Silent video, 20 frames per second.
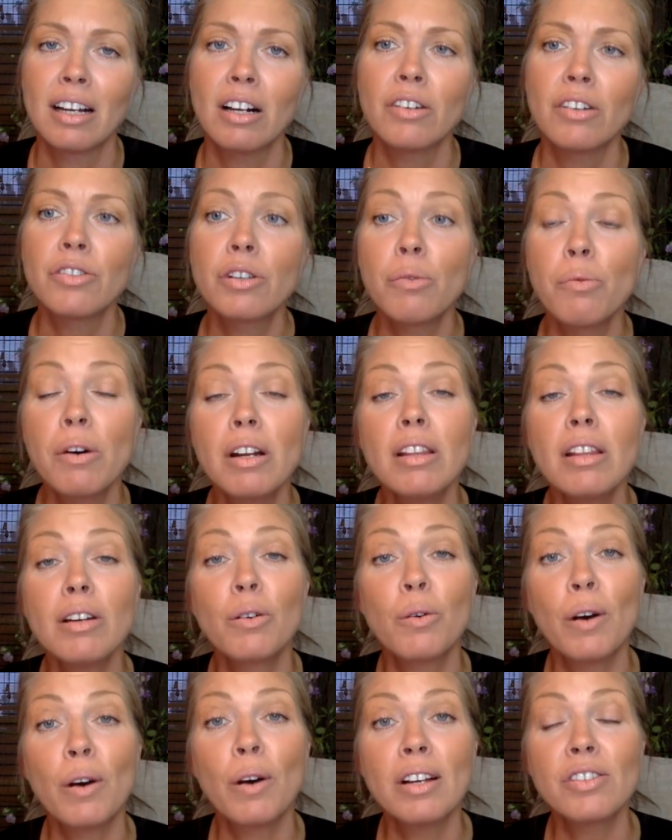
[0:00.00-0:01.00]
So one of the
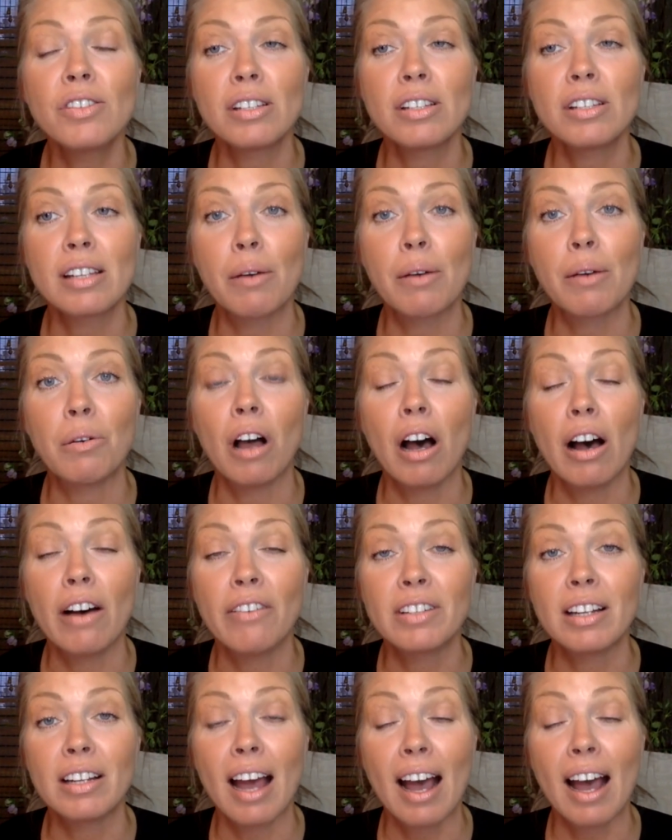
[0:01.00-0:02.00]
questions I will
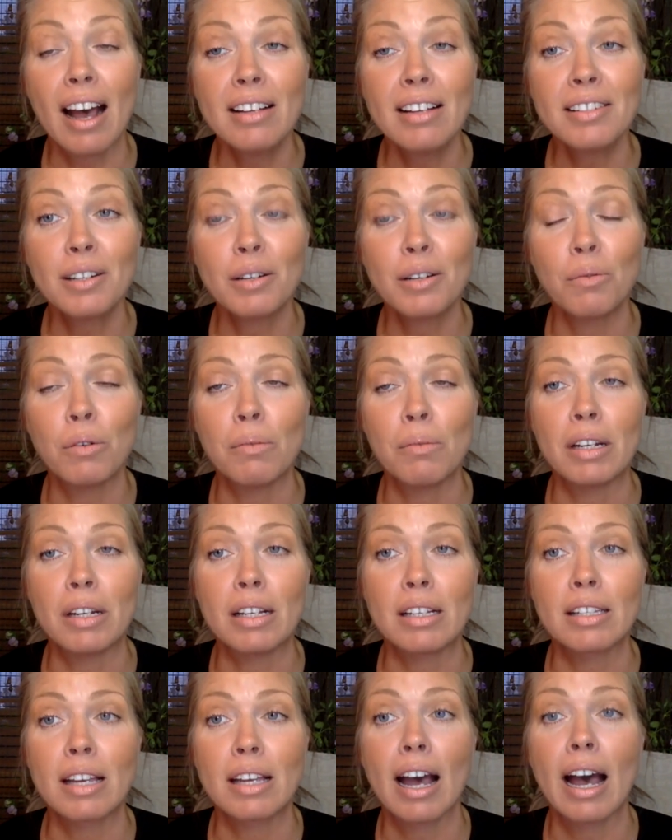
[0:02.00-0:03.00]
often ask a woman
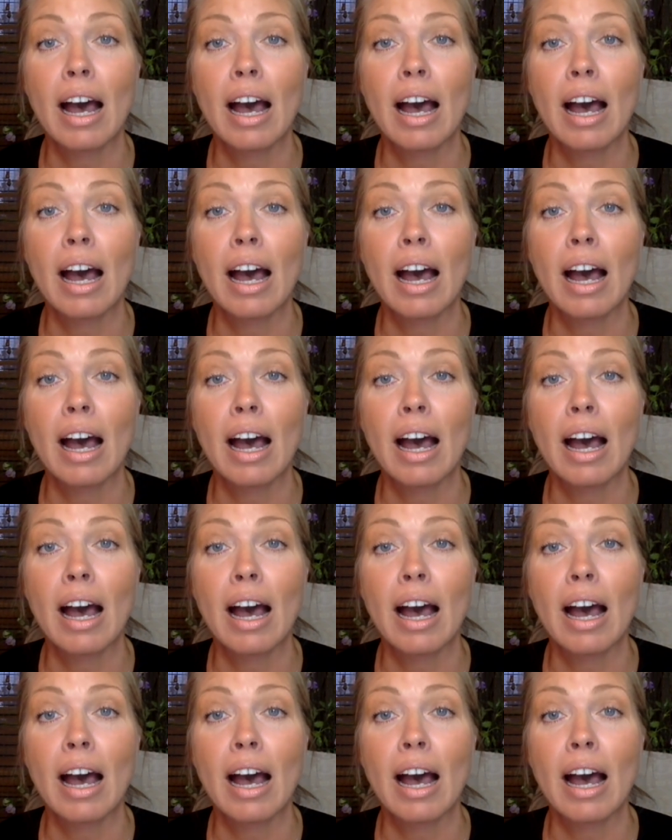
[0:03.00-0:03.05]
is,